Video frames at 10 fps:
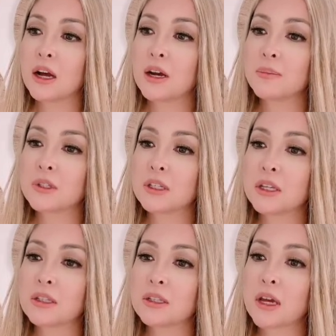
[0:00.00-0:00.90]

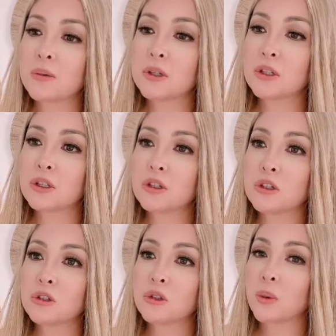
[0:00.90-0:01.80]
since I was
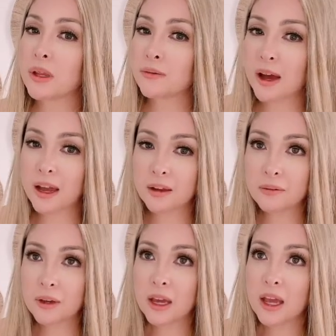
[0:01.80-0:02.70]
25.
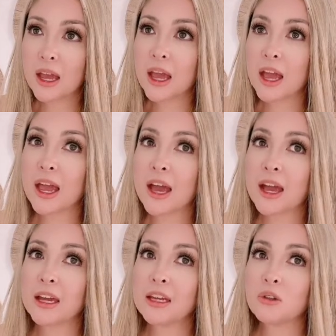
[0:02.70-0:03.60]

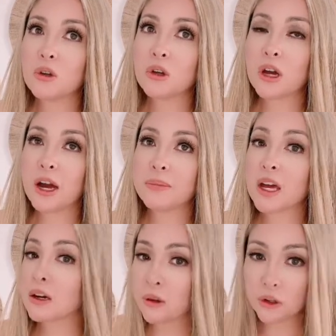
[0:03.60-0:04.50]
And I'm
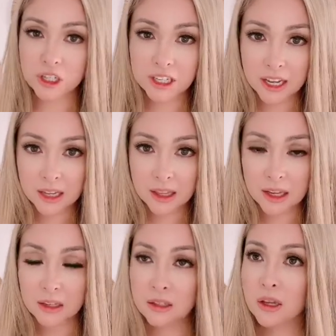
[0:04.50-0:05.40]
not allergic to
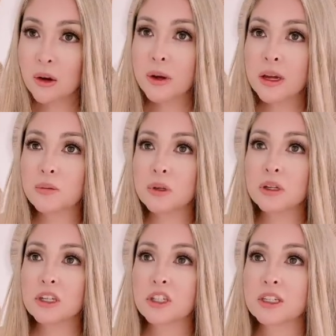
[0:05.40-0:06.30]
anything, so it
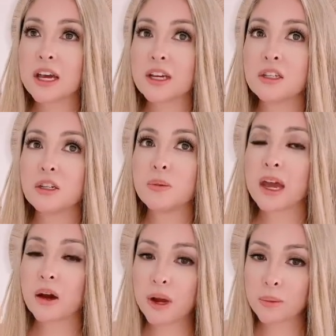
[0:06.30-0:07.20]
really just has to do with
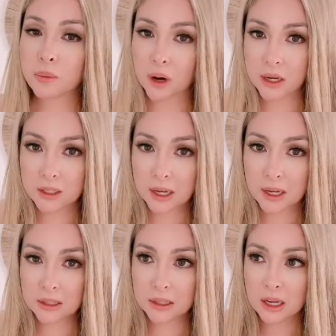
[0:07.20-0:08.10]
how I
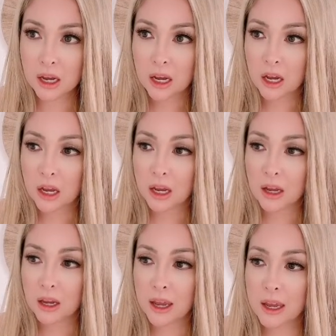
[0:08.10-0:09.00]
process
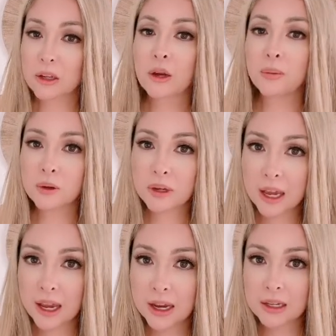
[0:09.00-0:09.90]
and
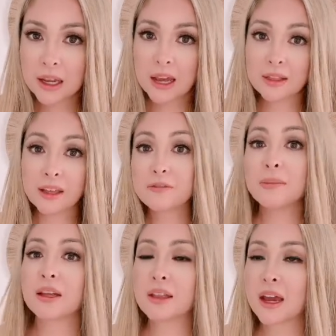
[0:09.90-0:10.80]
communicate and live
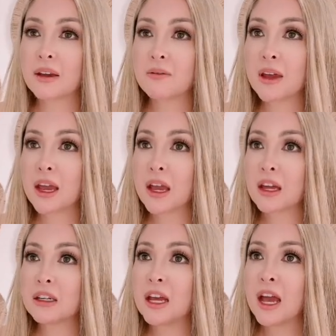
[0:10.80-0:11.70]
my life. And